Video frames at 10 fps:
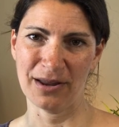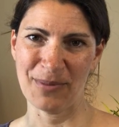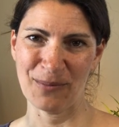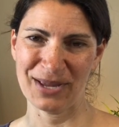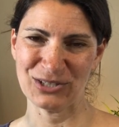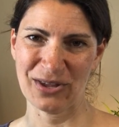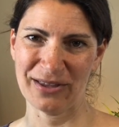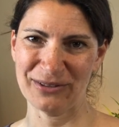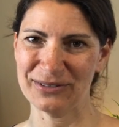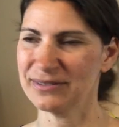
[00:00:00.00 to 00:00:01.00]
about my
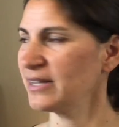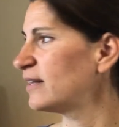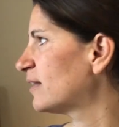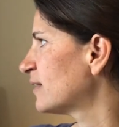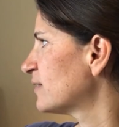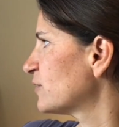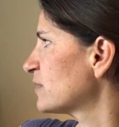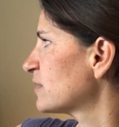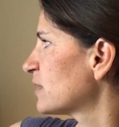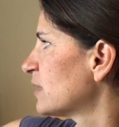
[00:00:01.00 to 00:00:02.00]
child. And then
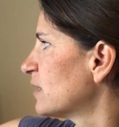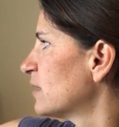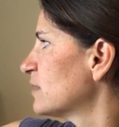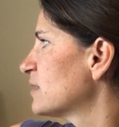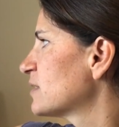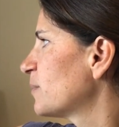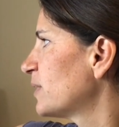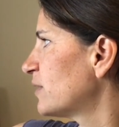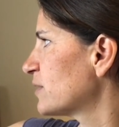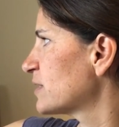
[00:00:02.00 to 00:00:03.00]
just
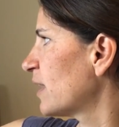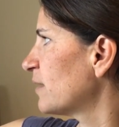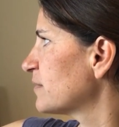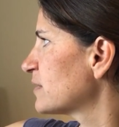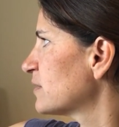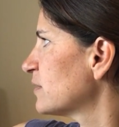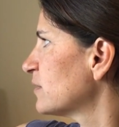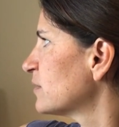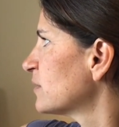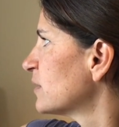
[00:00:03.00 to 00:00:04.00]
discipline ourselves to